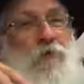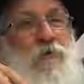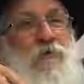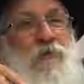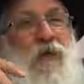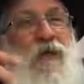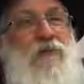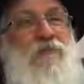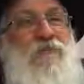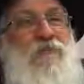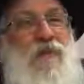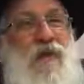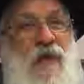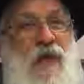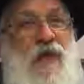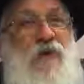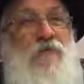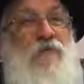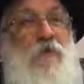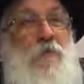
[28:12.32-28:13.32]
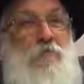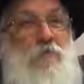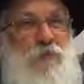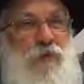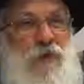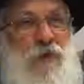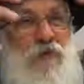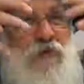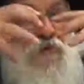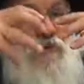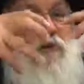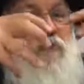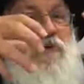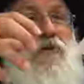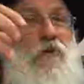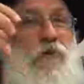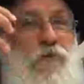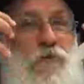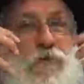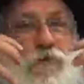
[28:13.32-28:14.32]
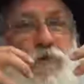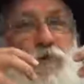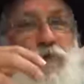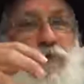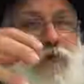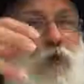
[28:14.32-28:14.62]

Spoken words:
in Alaska have, the big fur